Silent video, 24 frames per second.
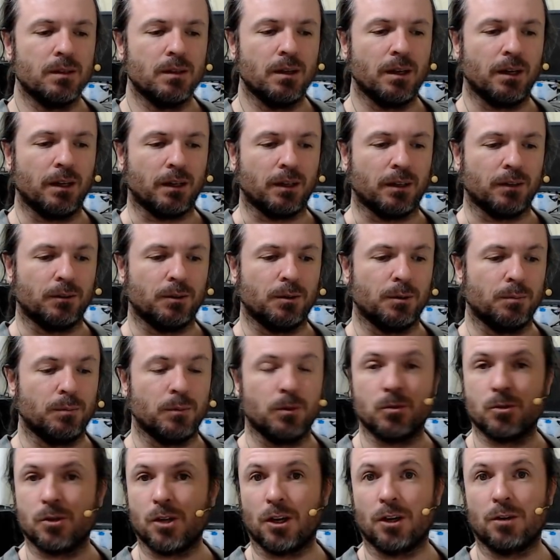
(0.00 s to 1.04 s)
It
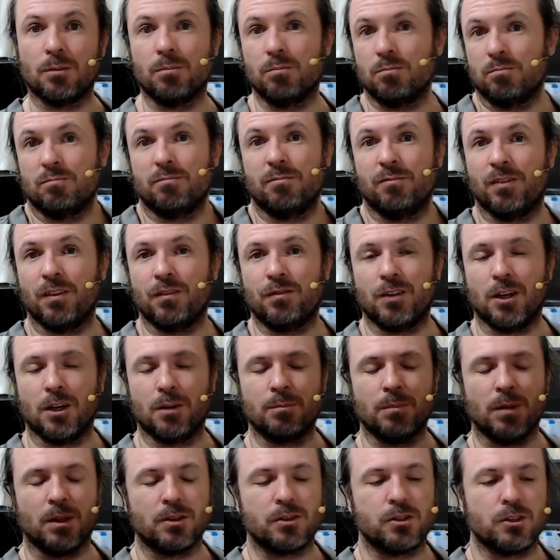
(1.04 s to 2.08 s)
was only 15 months